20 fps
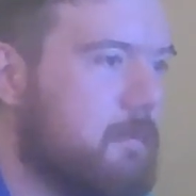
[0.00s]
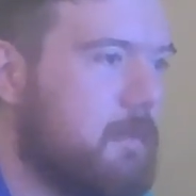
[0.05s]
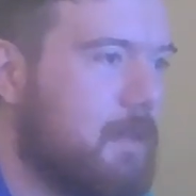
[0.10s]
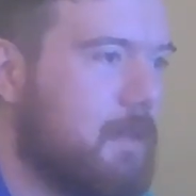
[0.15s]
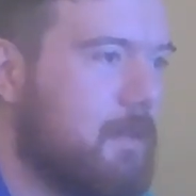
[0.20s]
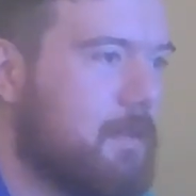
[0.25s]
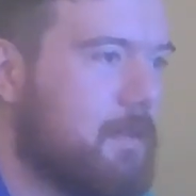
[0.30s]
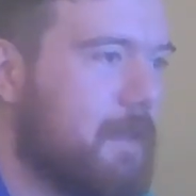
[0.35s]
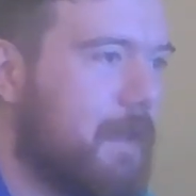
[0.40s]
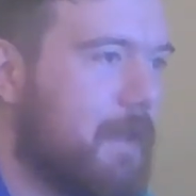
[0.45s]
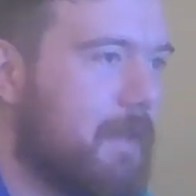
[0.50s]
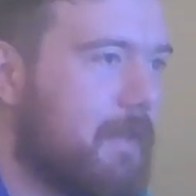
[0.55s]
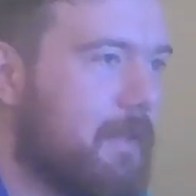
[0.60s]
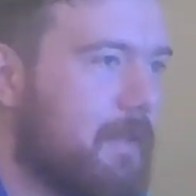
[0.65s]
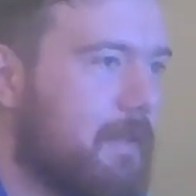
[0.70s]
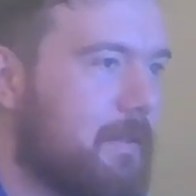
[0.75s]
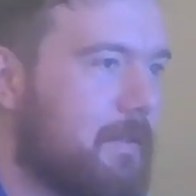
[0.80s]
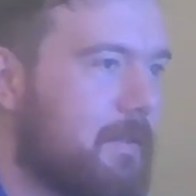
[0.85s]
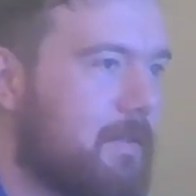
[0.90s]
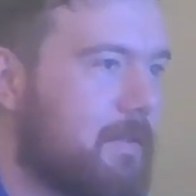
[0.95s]
taking
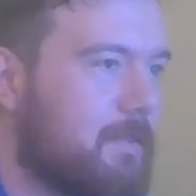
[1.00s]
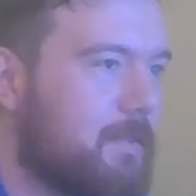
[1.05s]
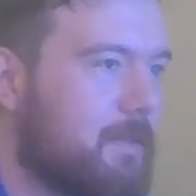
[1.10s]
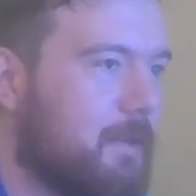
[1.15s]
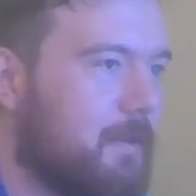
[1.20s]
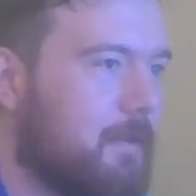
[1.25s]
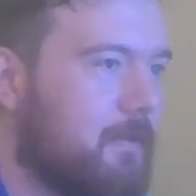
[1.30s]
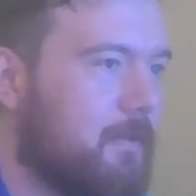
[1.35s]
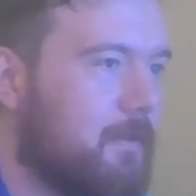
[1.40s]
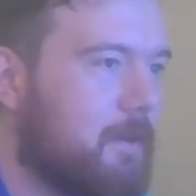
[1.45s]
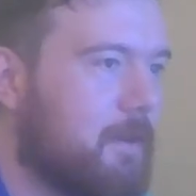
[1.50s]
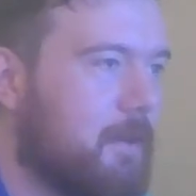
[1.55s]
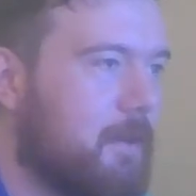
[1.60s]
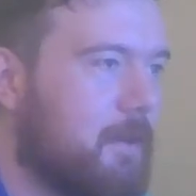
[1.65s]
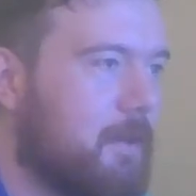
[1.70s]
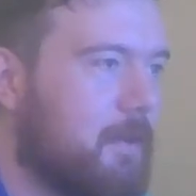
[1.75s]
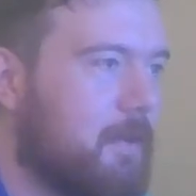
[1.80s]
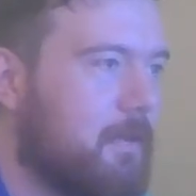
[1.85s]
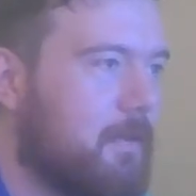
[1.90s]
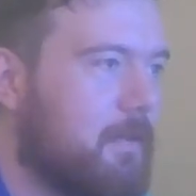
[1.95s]
it. So
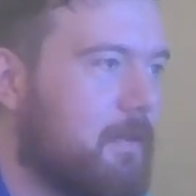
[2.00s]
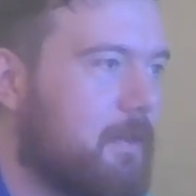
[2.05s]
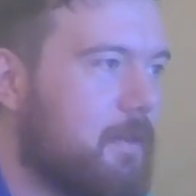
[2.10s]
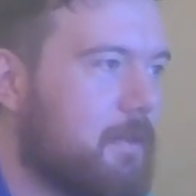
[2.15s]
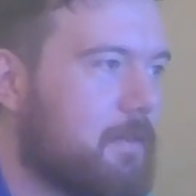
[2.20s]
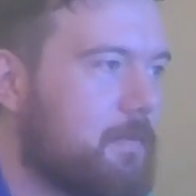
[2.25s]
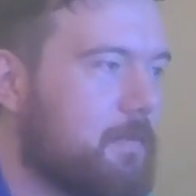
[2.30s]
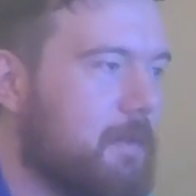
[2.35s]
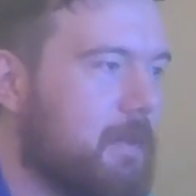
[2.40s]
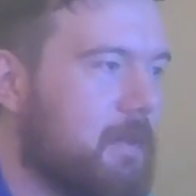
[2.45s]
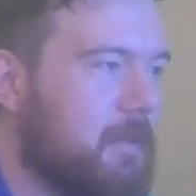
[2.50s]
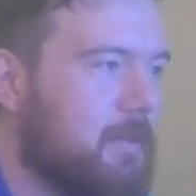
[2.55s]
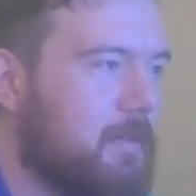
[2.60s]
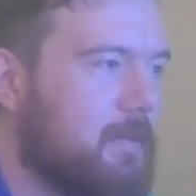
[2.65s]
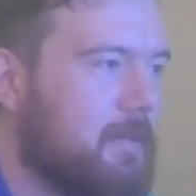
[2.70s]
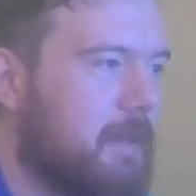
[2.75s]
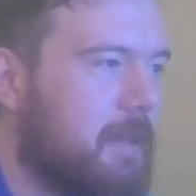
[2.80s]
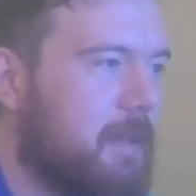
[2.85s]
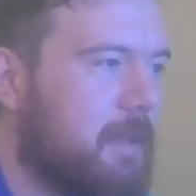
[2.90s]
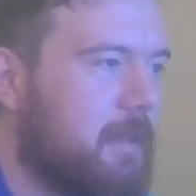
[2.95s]
this means
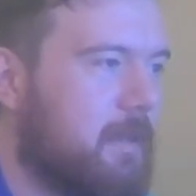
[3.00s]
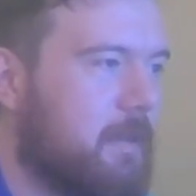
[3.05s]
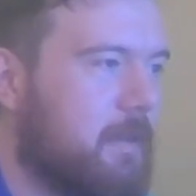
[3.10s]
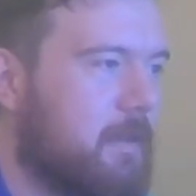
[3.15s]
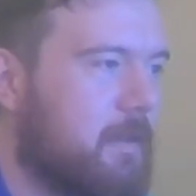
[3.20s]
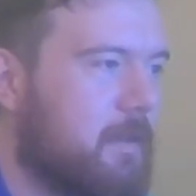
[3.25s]
that